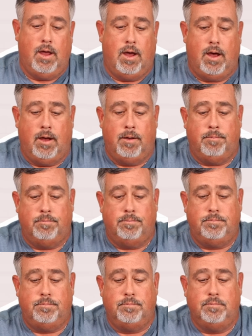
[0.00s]
Um,
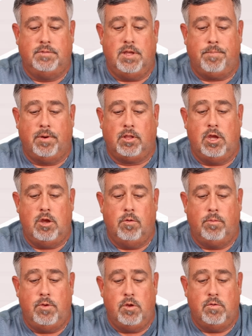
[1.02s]
typically, you
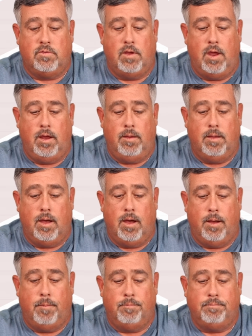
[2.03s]
would use a
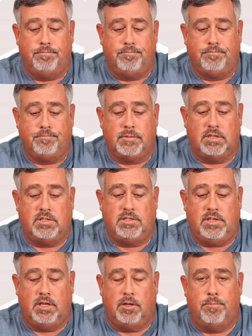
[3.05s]
um, a
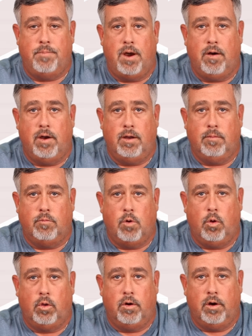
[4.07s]
sealed bearing
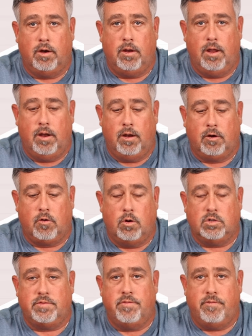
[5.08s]
roller in, a, in an
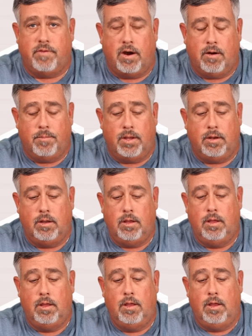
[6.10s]
corrosive environment,
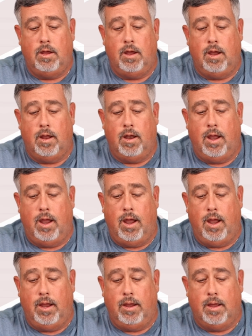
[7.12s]
in
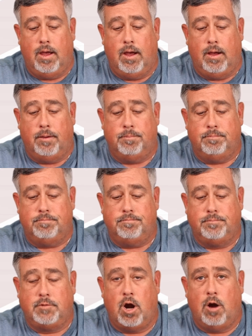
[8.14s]
a um,
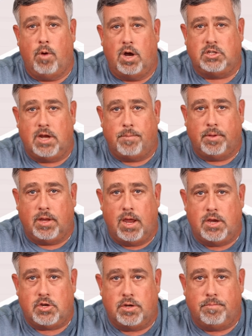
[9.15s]
car wash
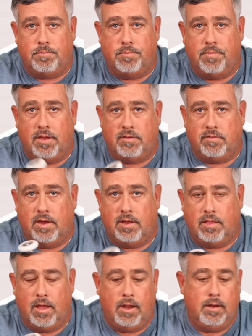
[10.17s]
application, things
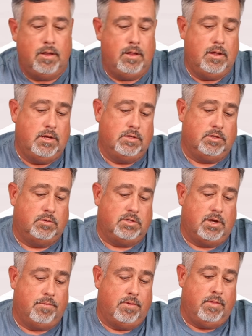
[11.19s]
like that. So
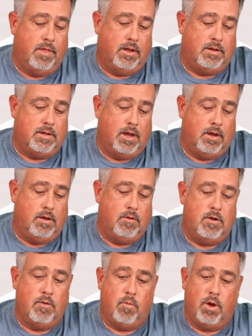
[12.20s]
something that uh,
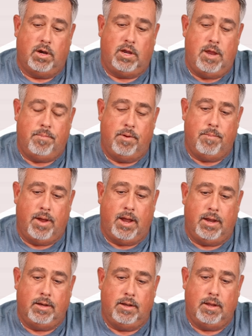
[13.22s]
you'd, you'd want to keep in
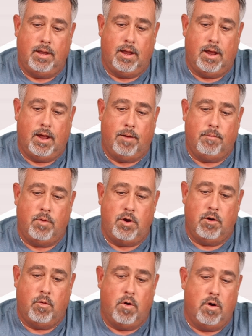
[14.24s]
mind um,
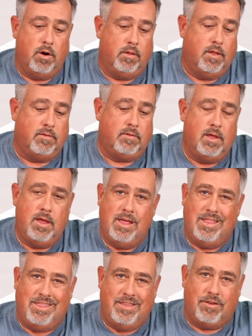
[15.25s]
when you're ordering this.
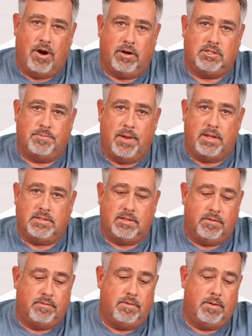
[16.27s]
These are
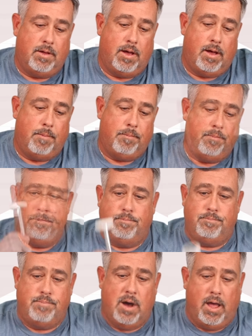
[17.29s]
expensive, uh,
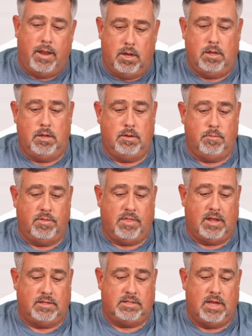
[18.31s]
but with
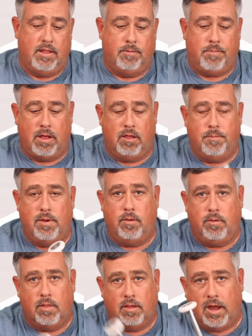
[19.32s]
that said, it'd probably
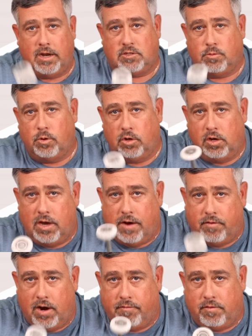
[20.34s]
be the last roller you'd
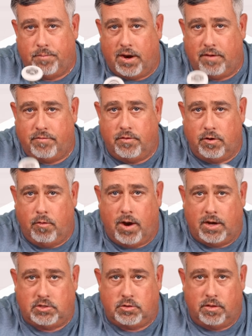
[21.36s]
ever have to buy for your
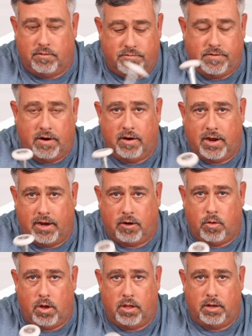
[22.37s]
garage door. They're very high
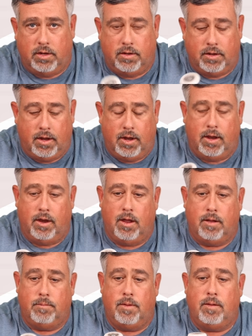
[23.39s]
quality and,
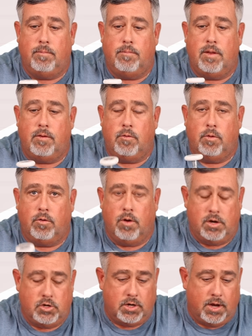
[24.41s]
uh, and, and do a
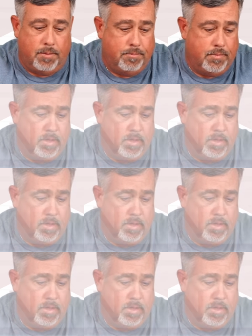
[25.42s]
great job.